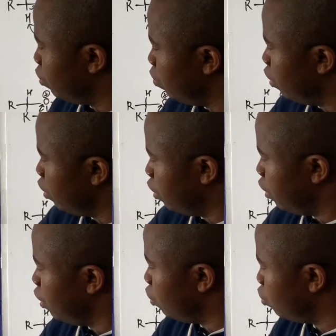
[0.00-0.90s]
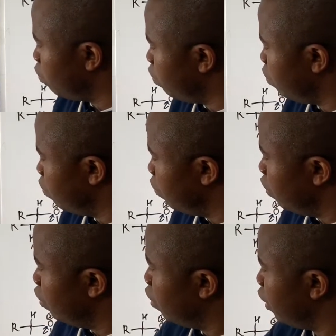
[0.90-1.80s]
the E2
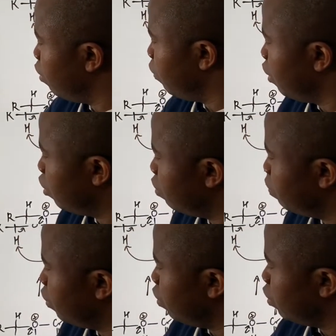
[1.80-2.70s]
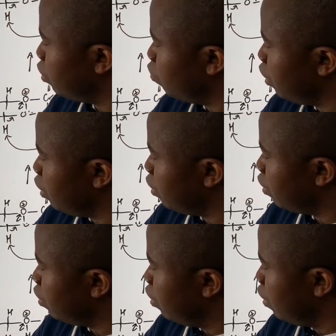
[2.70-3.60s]
elimination product, which is
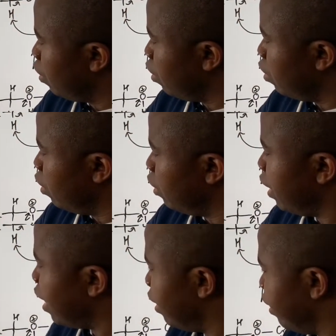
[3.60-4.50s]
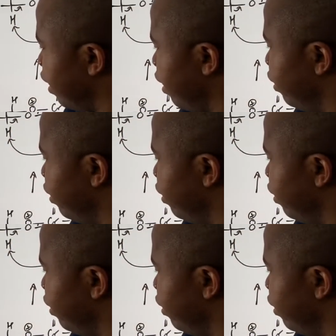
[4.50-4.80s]
the aldehyde,